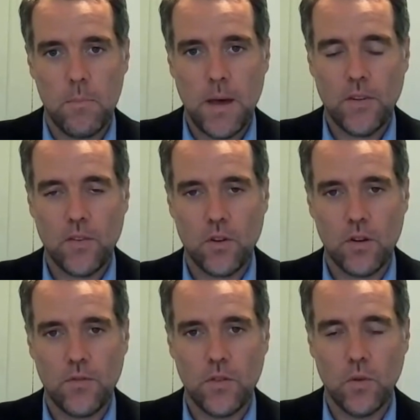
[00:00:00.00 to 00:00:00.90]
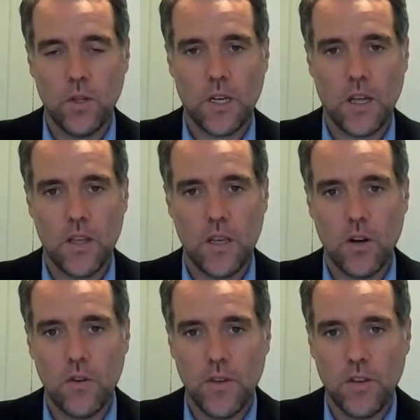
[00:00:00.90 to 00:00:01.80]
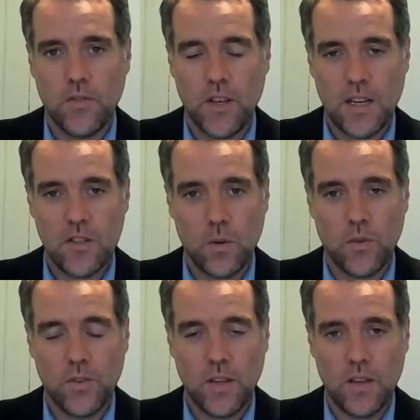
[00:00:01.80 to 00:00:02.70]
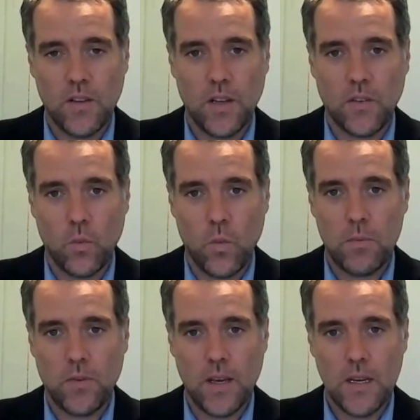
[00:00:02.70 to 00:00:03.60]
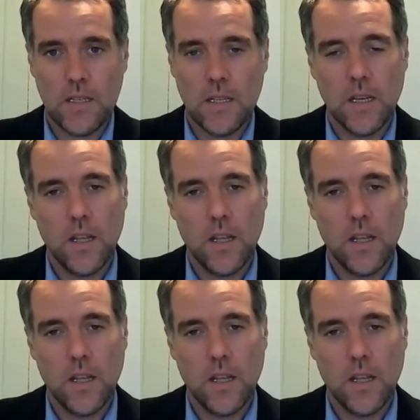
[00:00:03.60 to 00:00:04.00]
Best off to look at the Office for National Statistics website.